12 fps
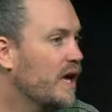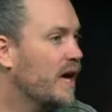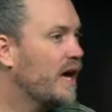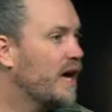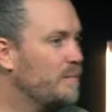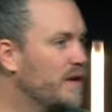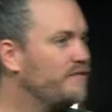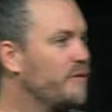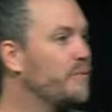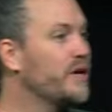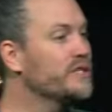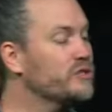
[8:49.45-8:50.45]
If
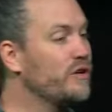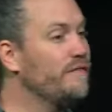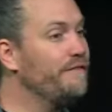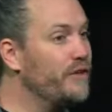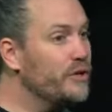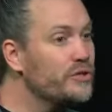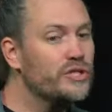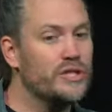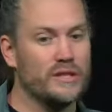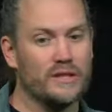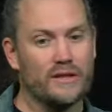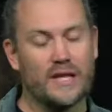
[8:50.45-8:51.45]
it brings
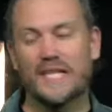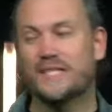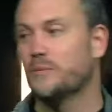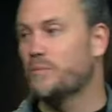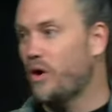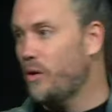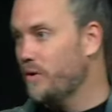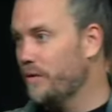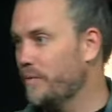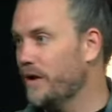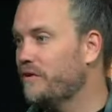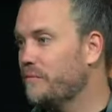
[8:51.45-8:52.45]
confusion, that's a
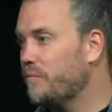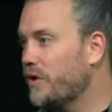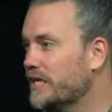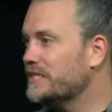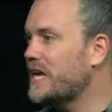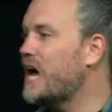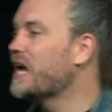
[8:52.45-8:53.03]
problem. If it brings